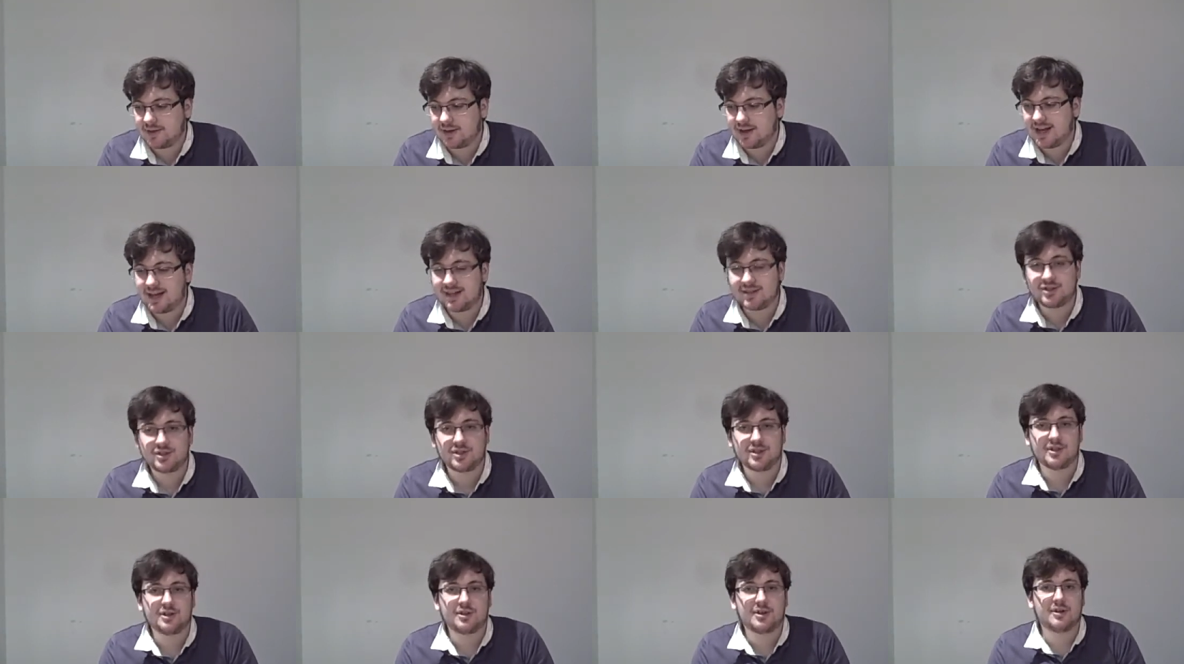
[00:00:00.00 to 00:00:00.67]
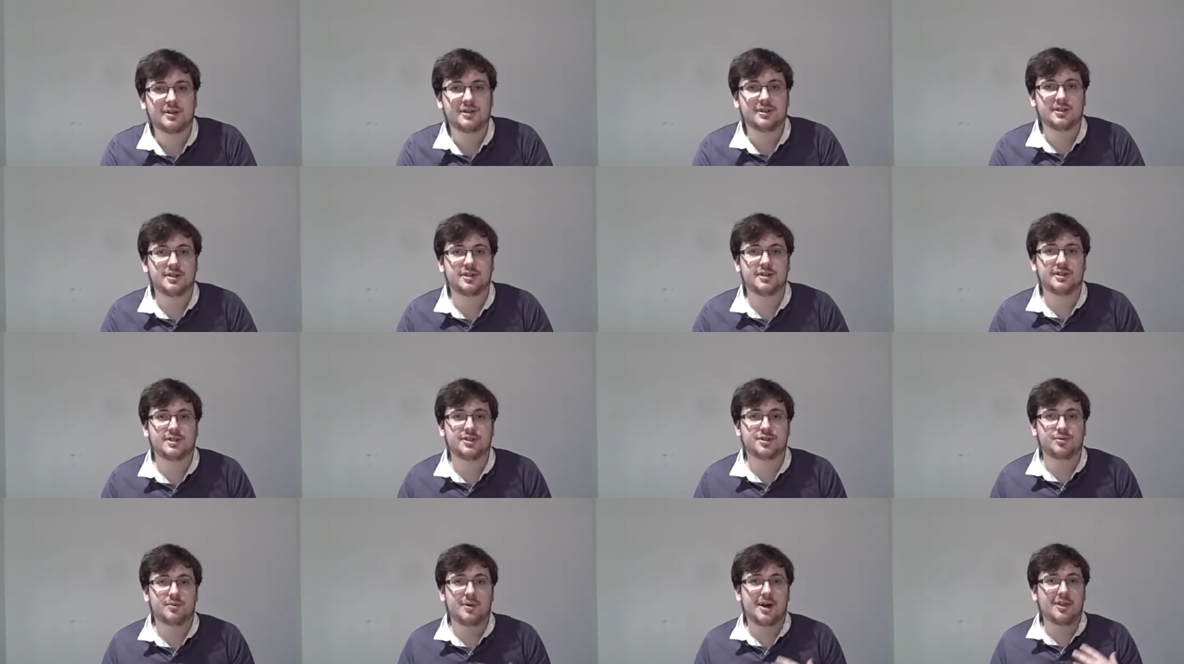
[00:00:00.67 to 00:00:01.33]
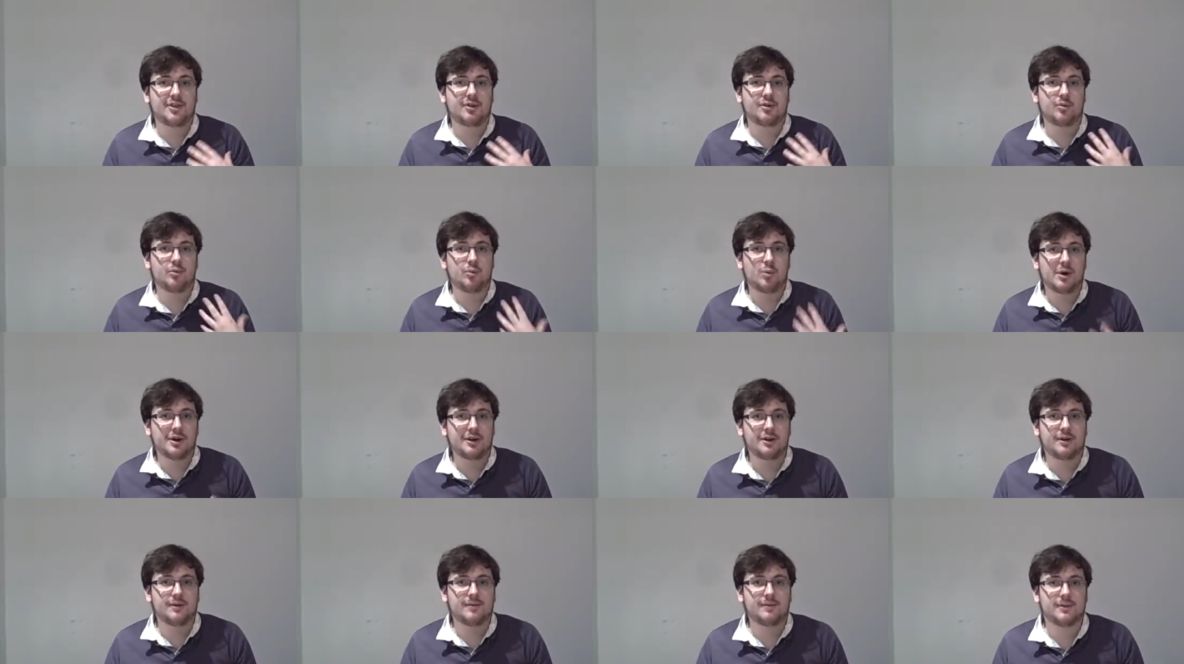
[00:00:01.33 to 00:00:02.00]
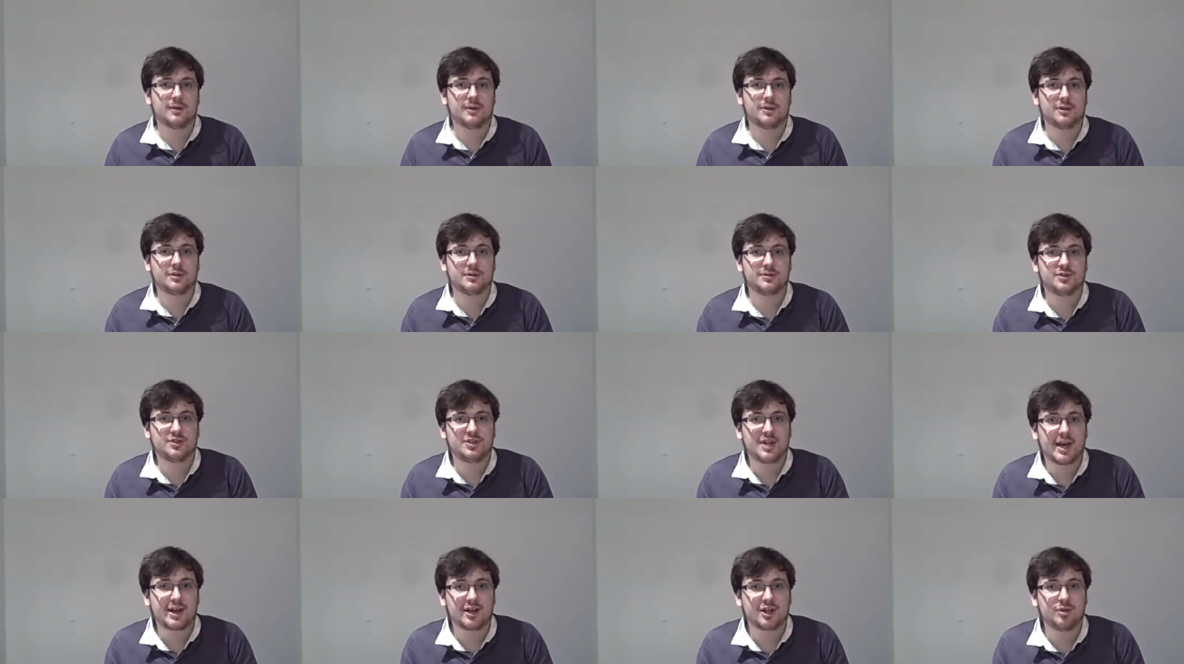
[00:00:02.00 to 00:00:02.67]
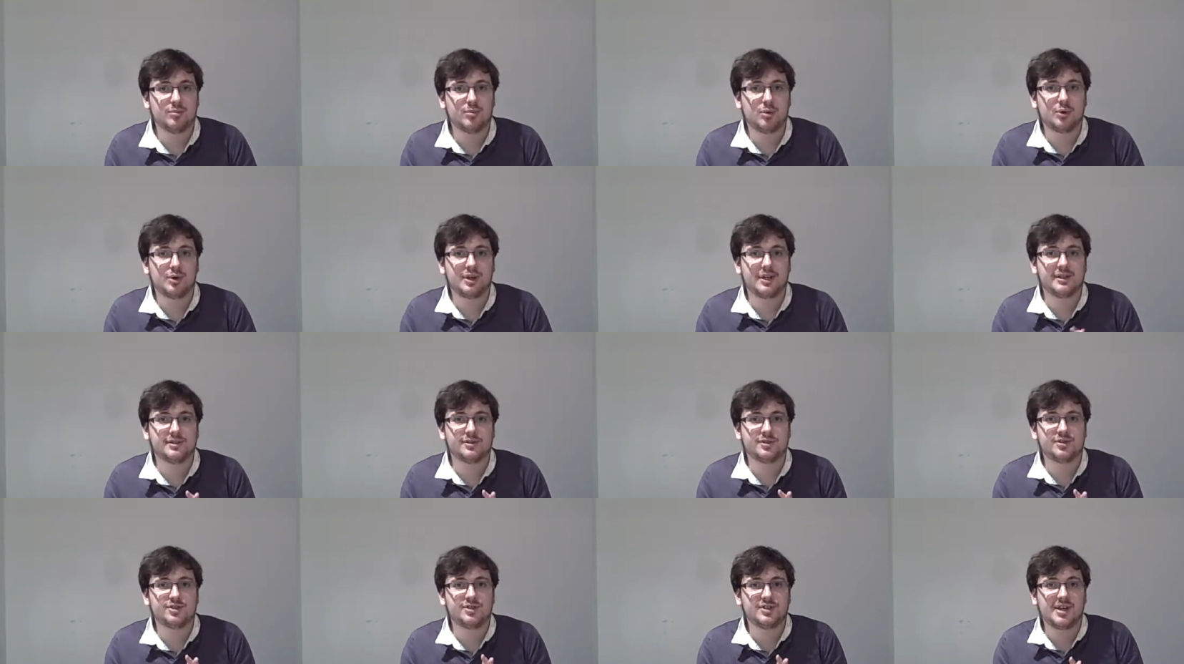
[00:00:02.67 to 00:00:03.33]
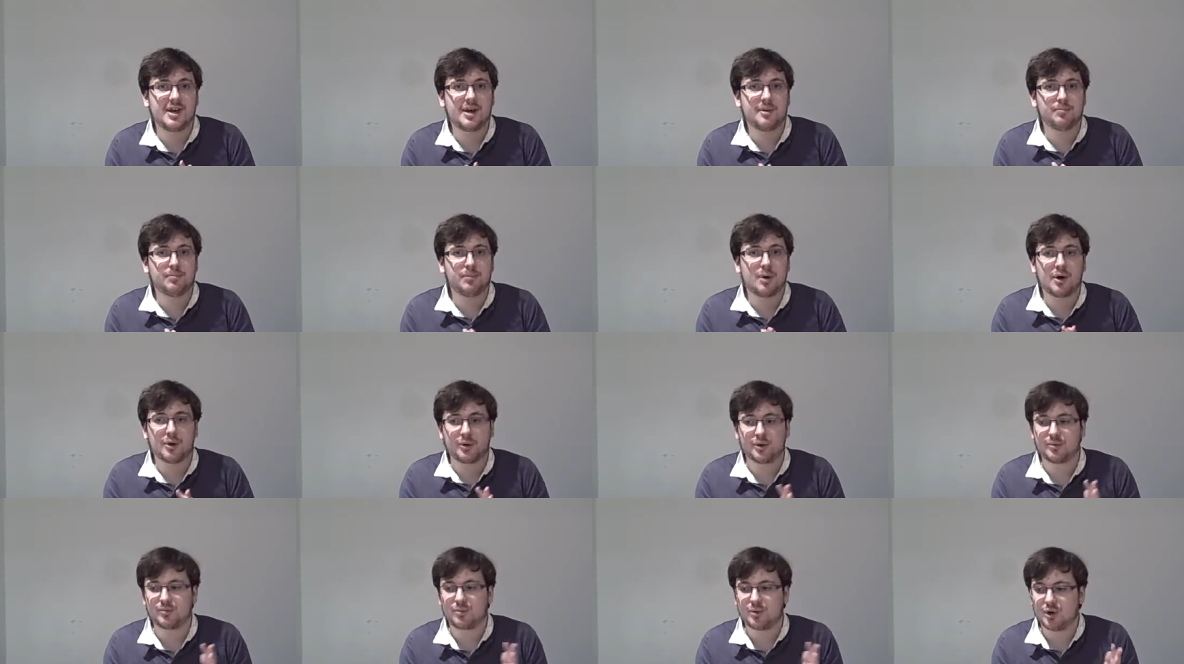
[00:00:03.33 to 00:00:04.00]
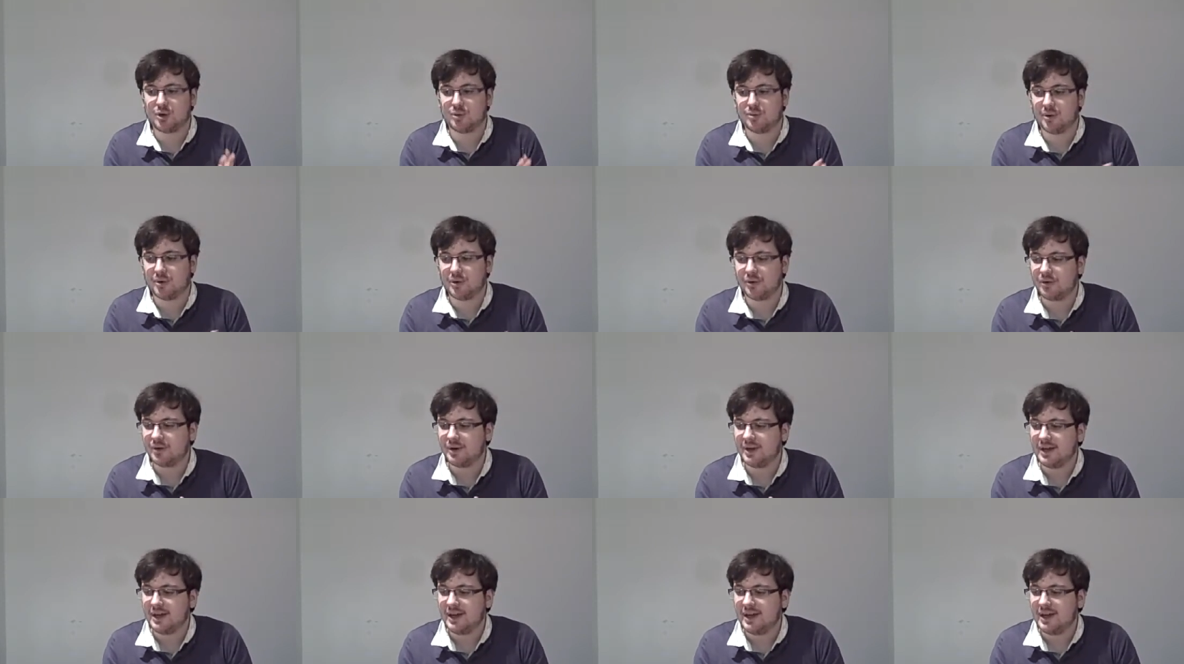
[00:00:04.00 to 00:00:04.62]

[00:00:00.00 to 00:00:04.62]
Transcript: actually turned into this rather wonderful, sanctimonious CM Punk promo